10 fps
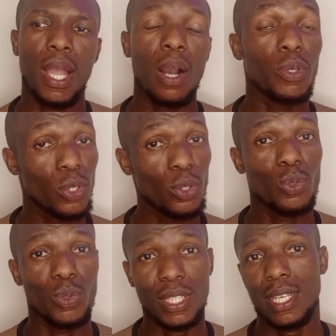I will see
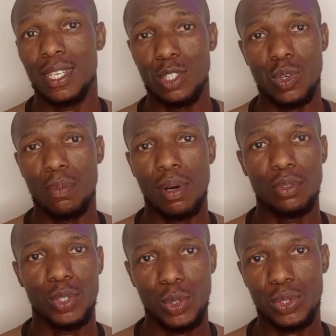to what I can do
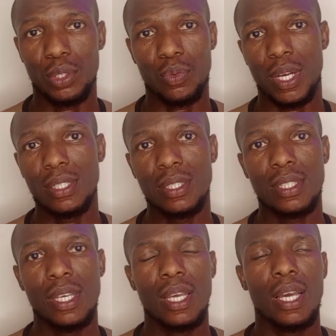about those
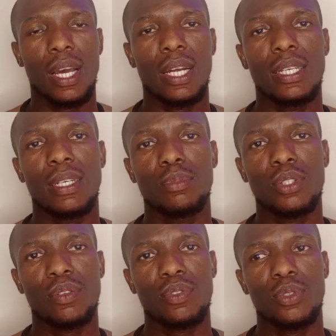requests. And
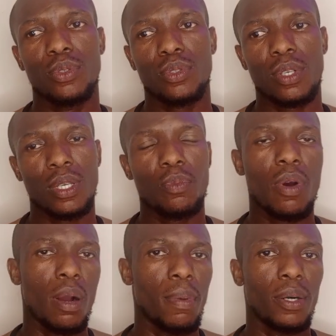those of you talking
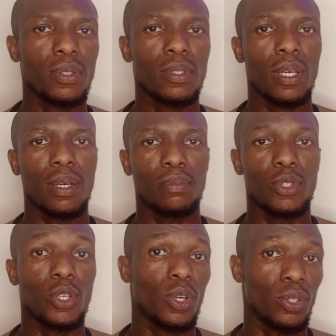more about
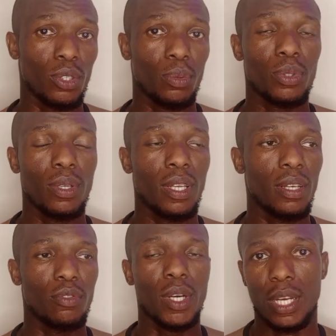your consumption
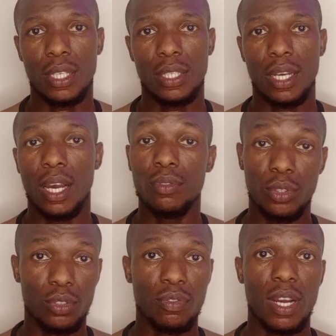level, I have
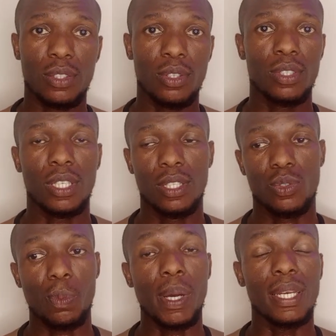those factored
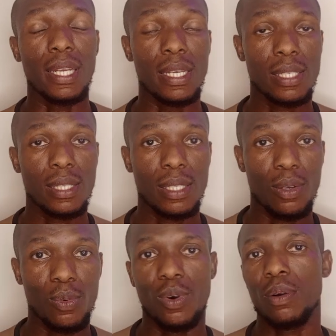into my next
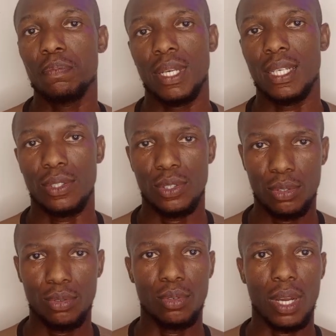work plan
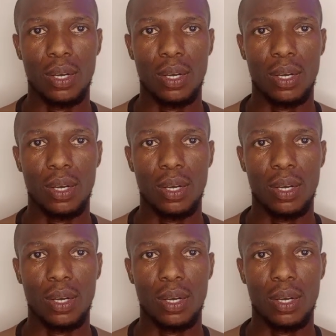too.